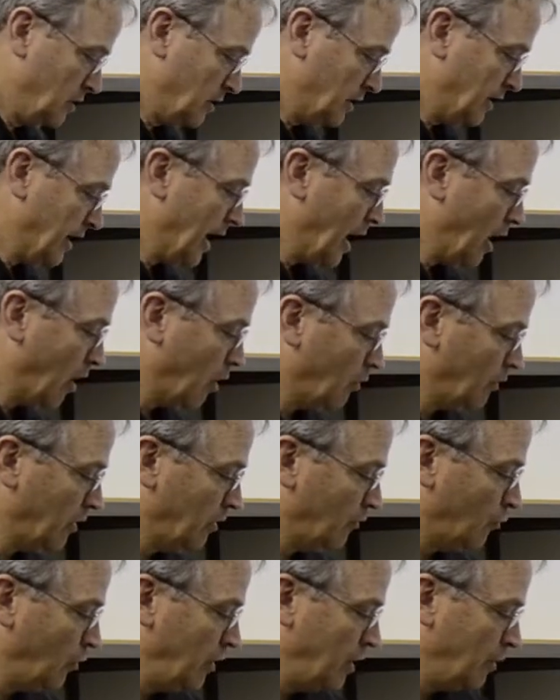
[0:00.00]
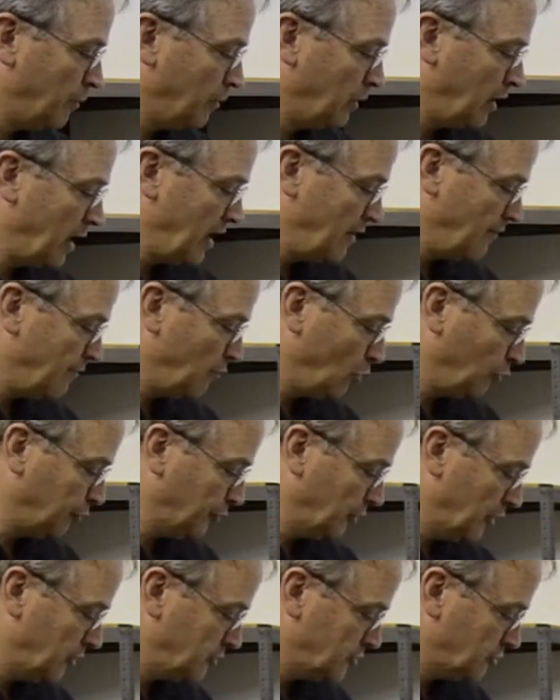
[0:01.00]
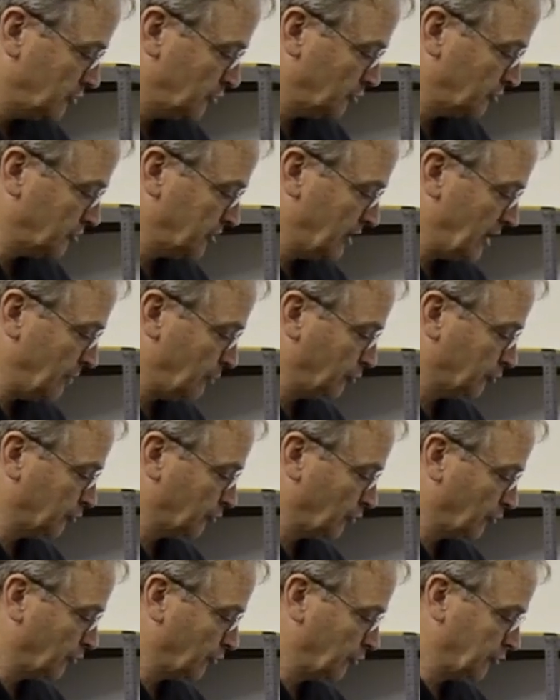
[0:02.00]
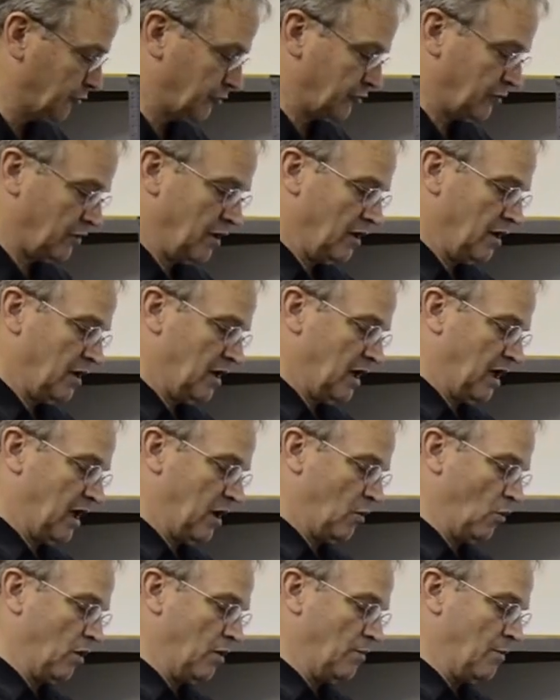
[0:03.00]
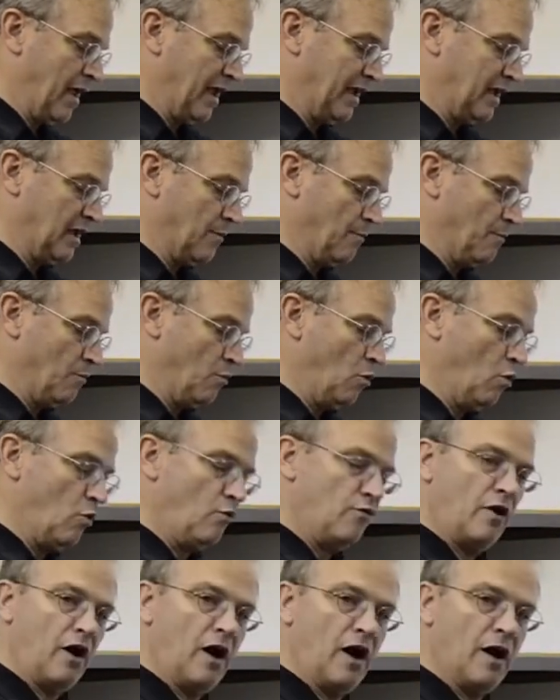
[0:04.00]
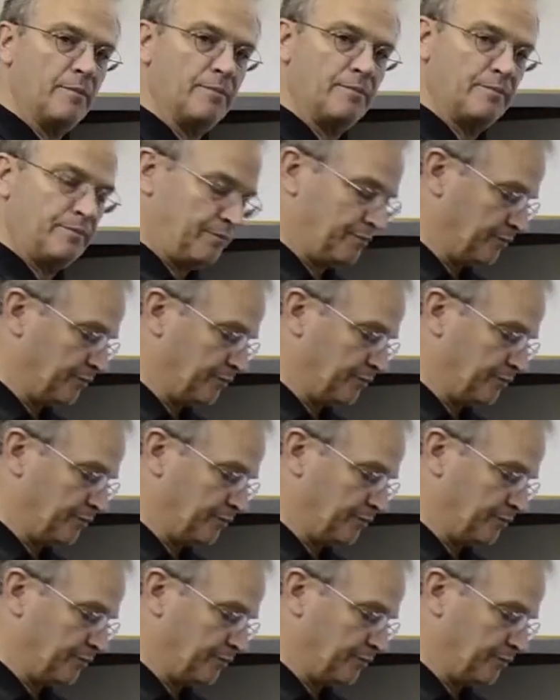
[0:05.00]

Now, if we apply a voltage to the sample surface and we make it move up,